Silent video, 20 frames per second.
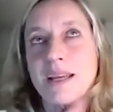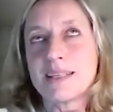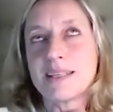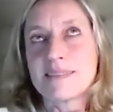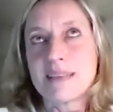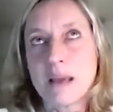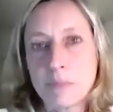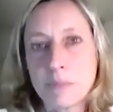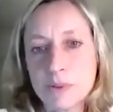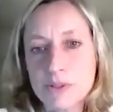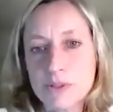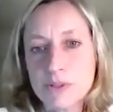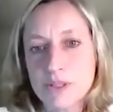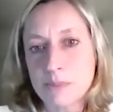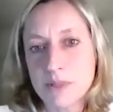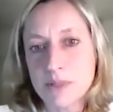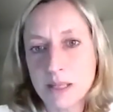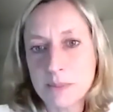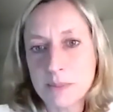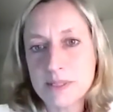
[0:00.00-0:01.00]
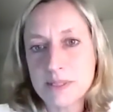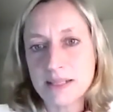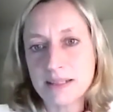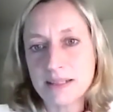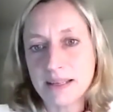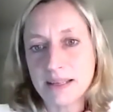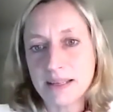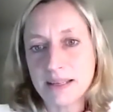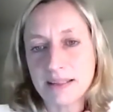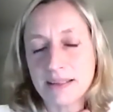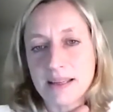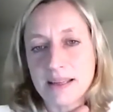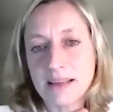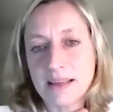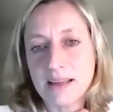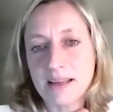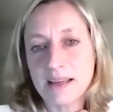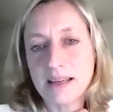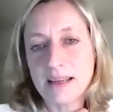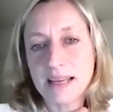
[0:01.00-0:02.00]
it happened sometimes that I
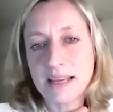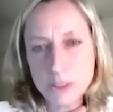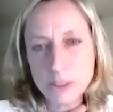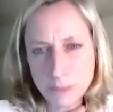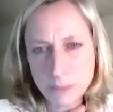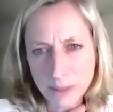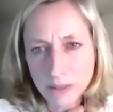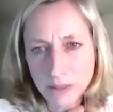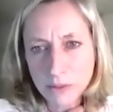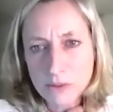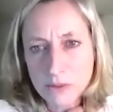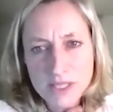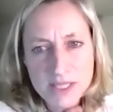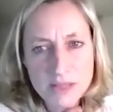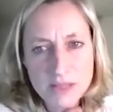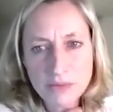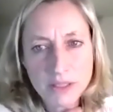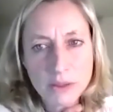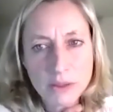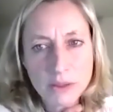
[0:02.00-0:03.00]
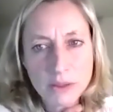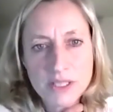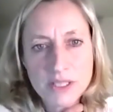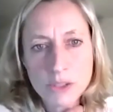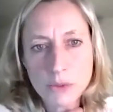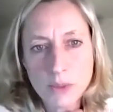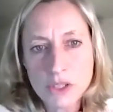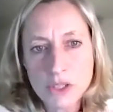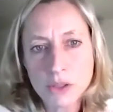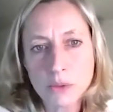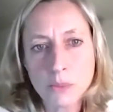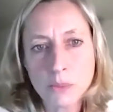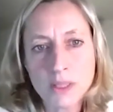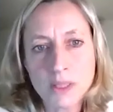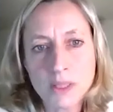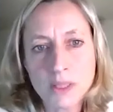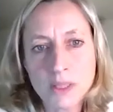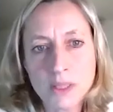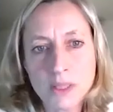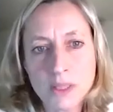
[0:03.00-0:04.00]
experienced difficult situation
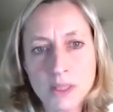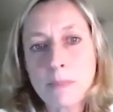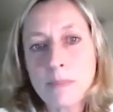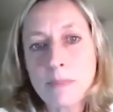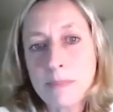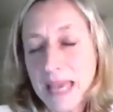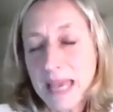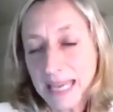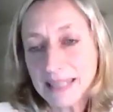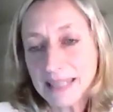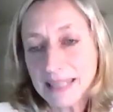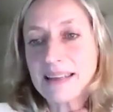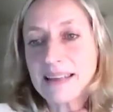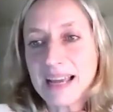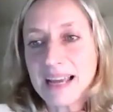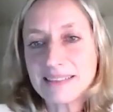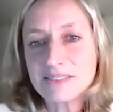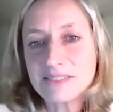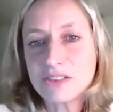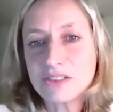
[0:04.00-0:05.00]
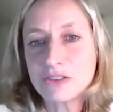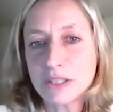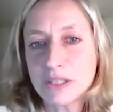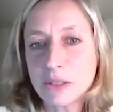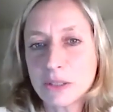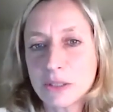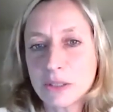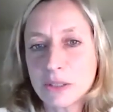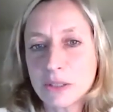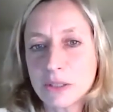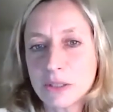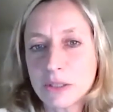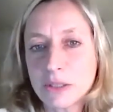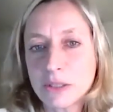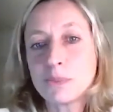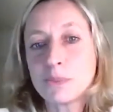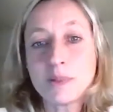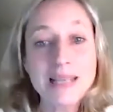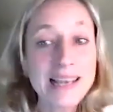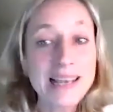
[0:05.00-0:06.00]
when some men had difficulty to
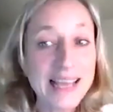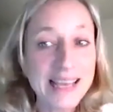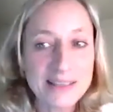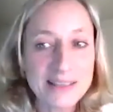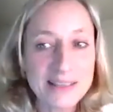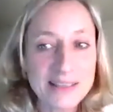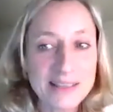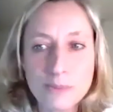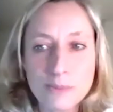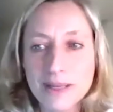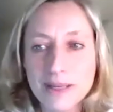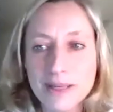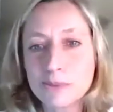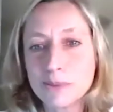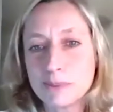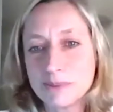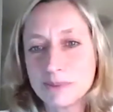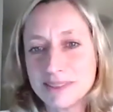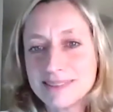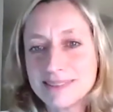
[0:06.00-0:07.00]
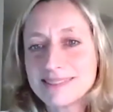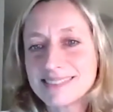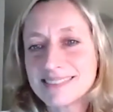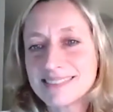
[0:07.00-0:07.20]
be led by a woman.